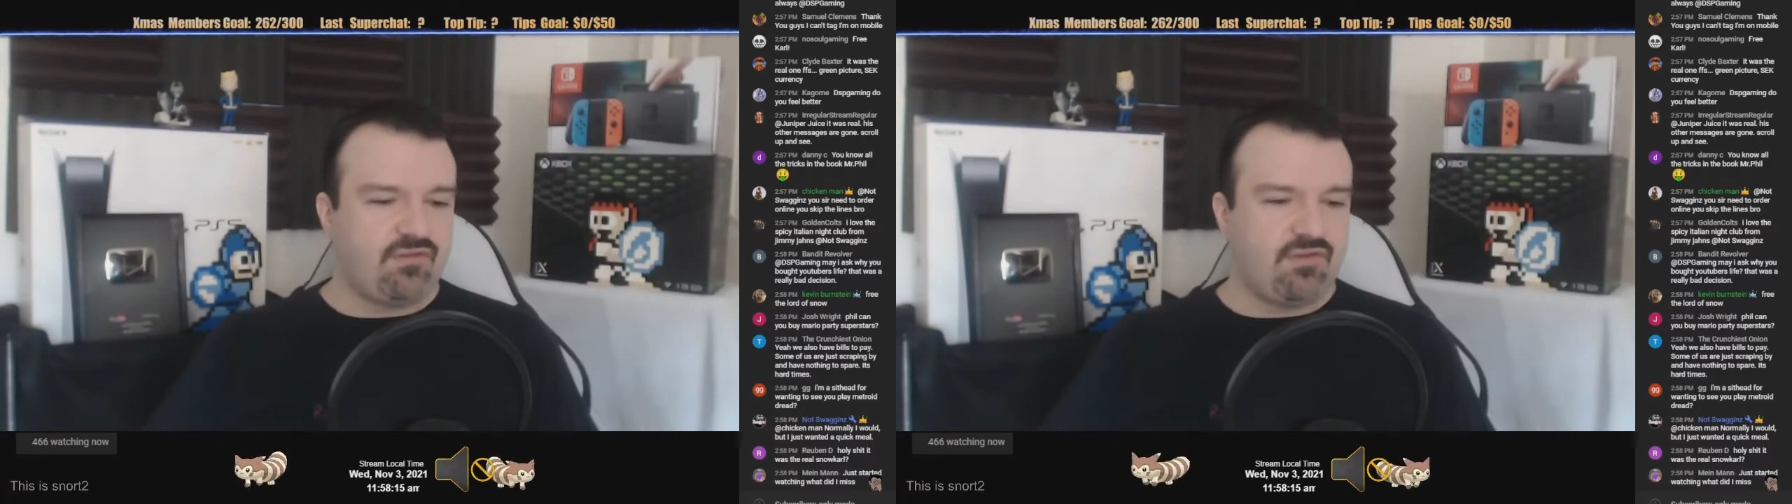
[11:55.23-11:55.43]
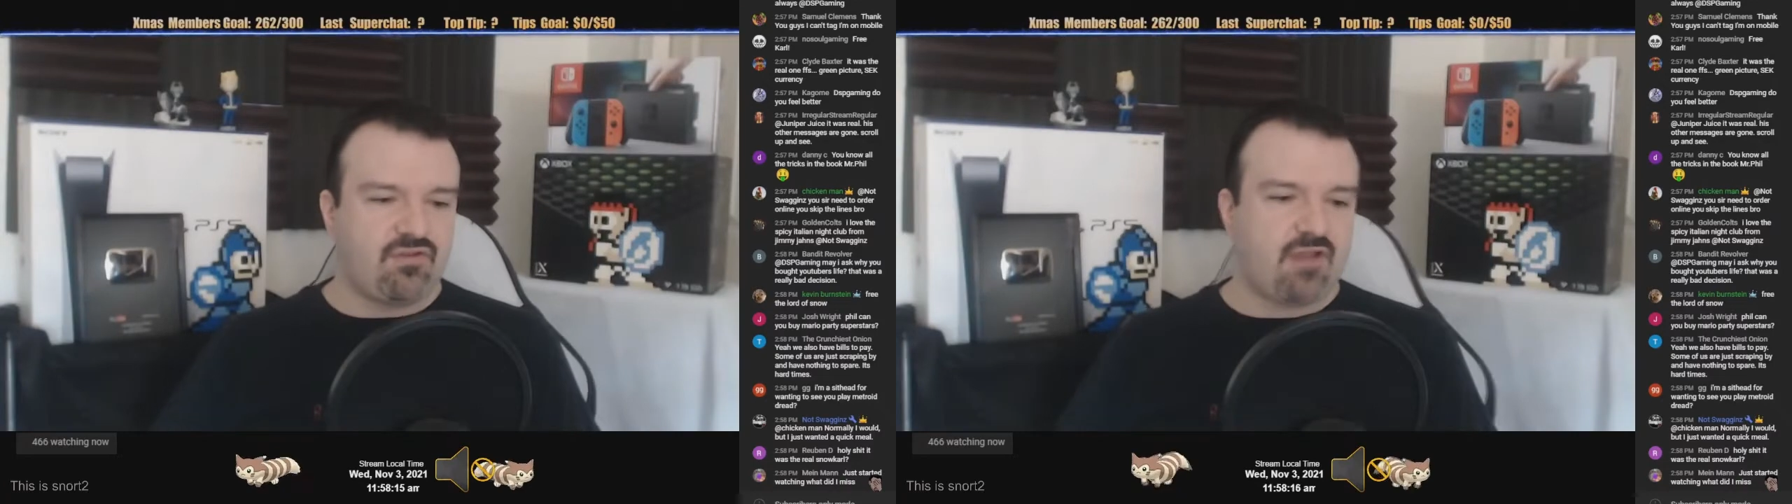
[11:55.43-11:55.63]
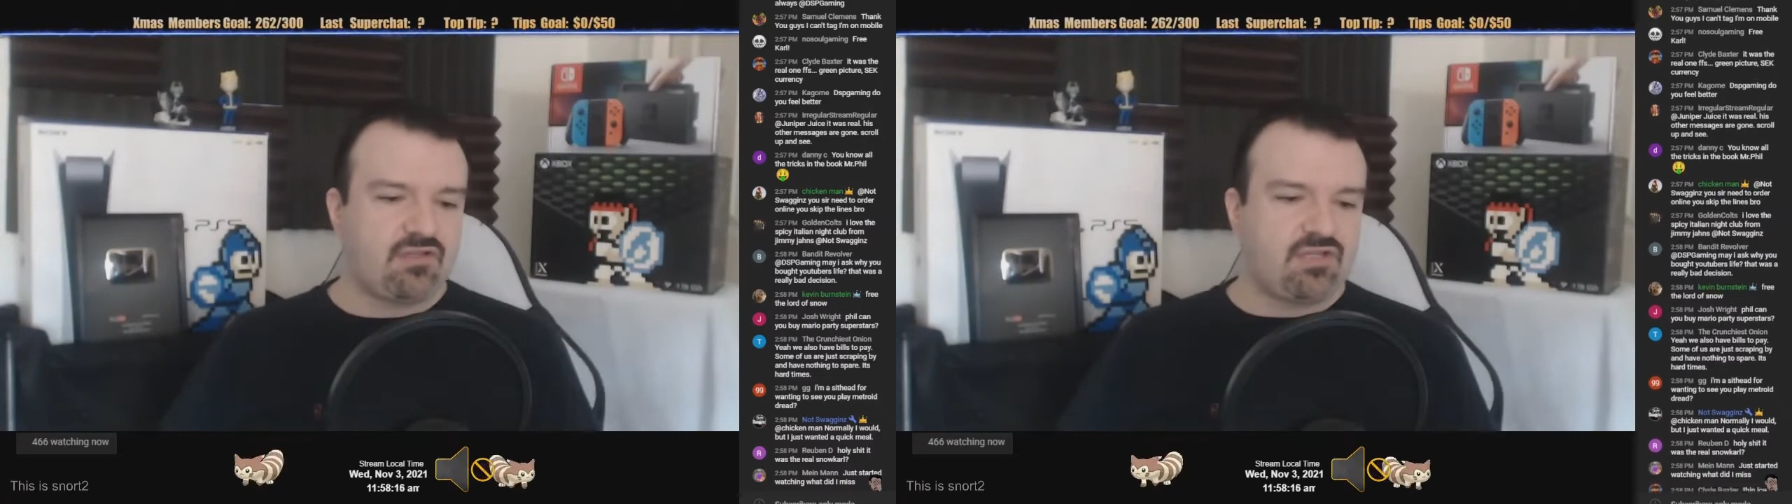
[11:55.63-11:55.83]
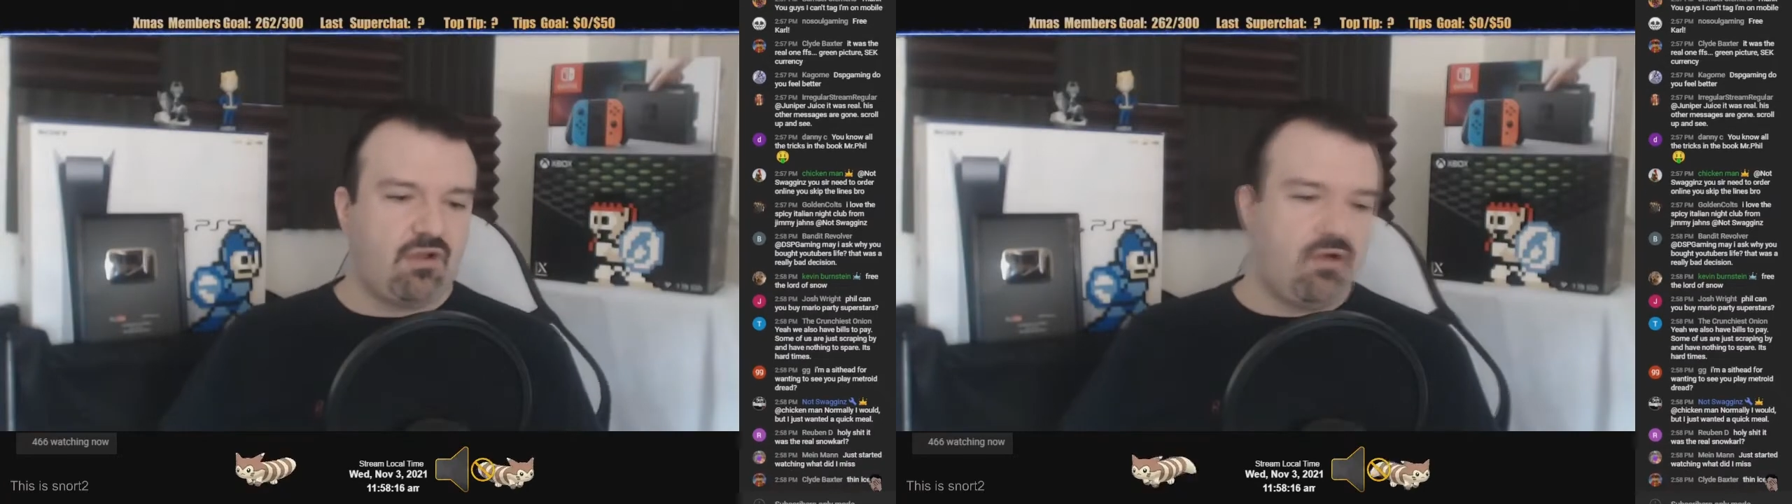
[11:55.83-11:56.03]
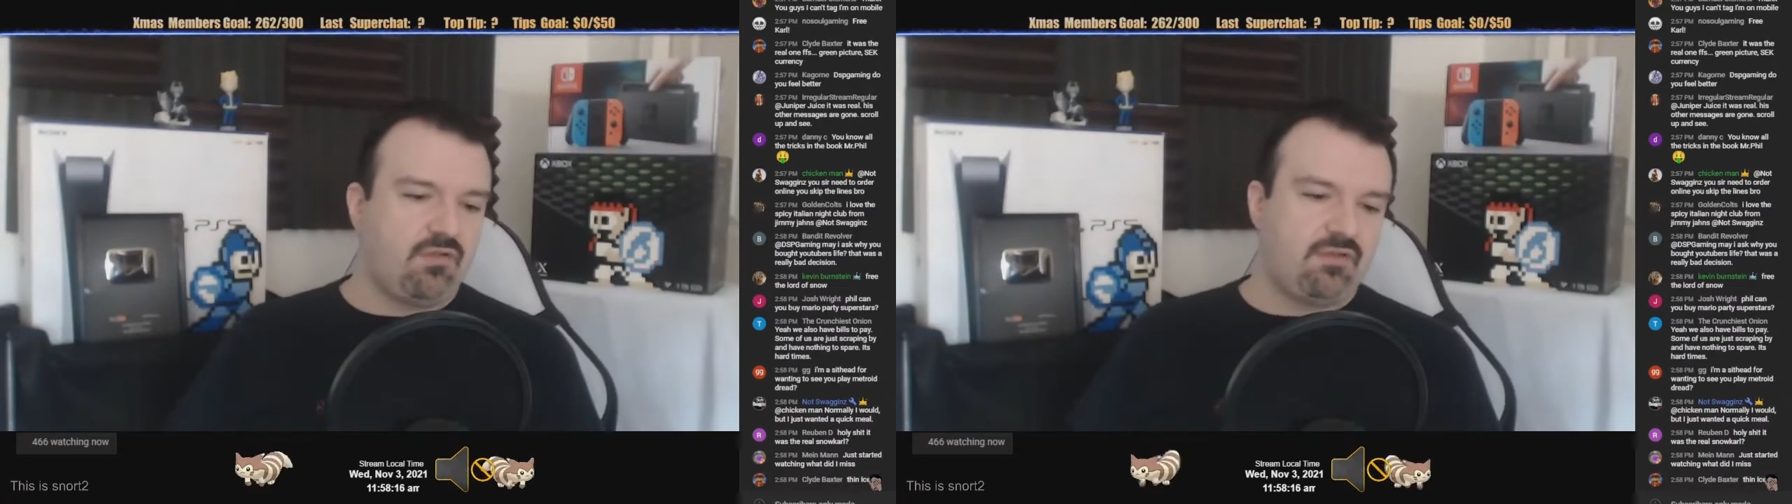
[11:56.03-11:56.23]
detractor shit
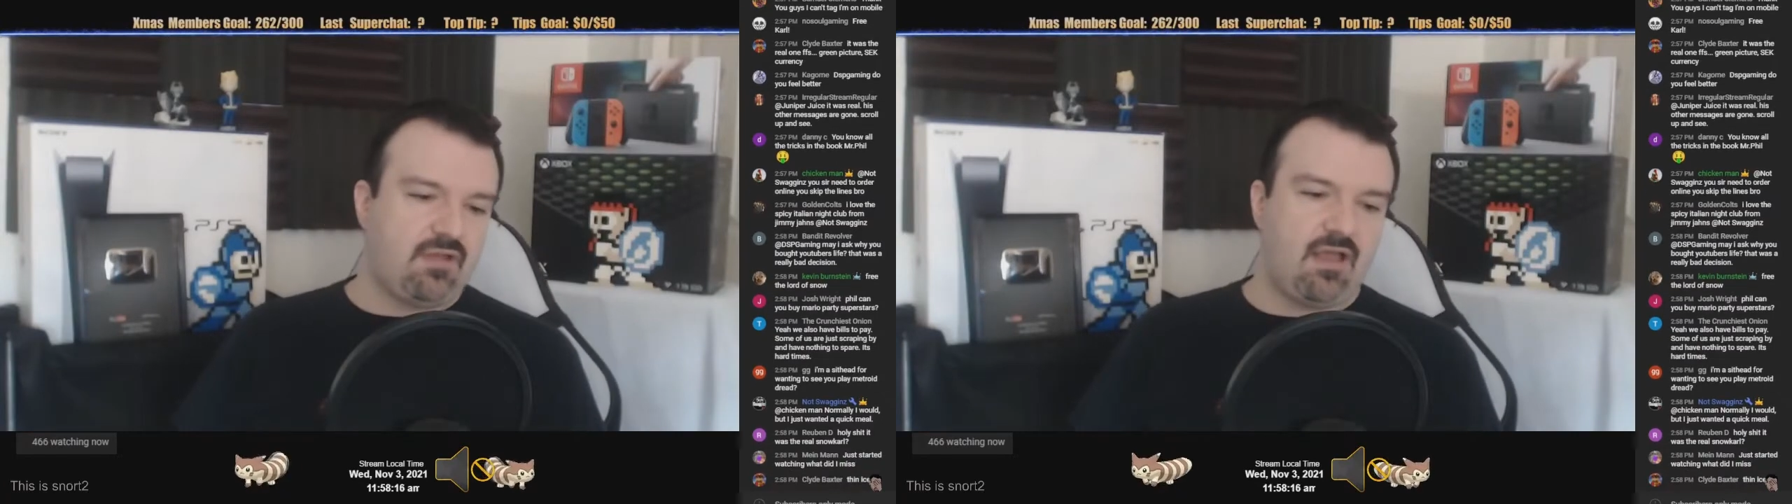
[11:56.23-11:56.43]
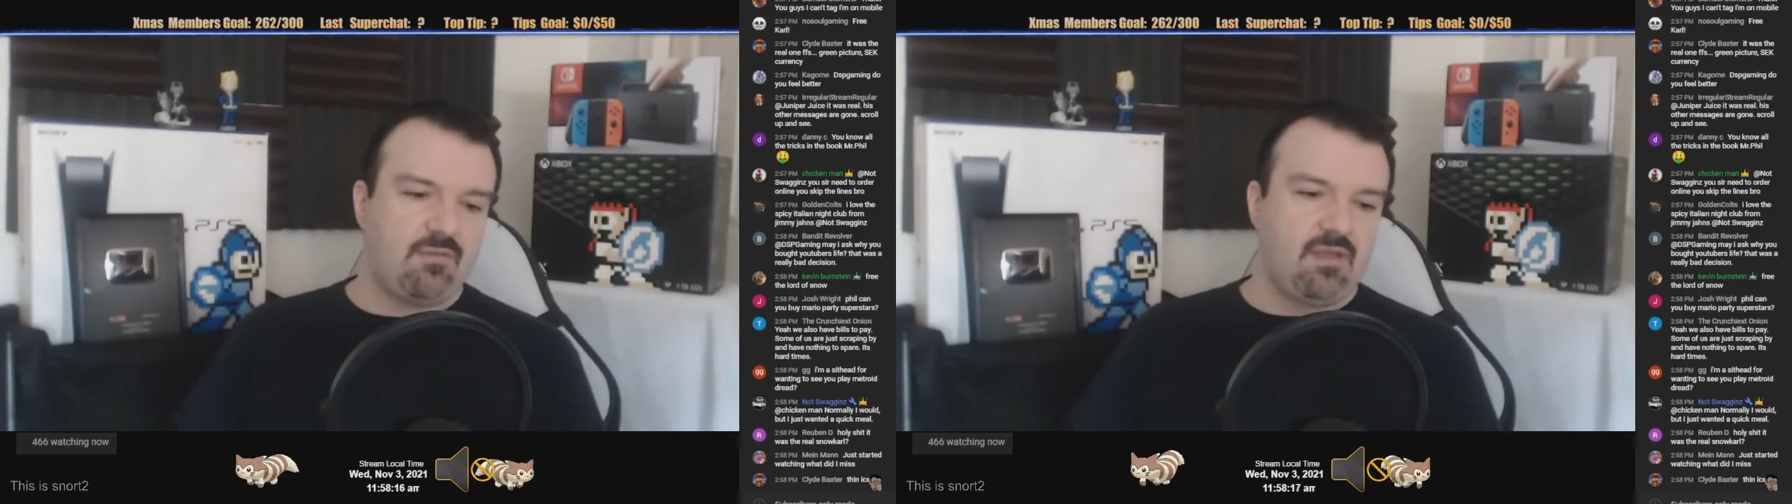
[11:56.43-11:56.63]
all the time.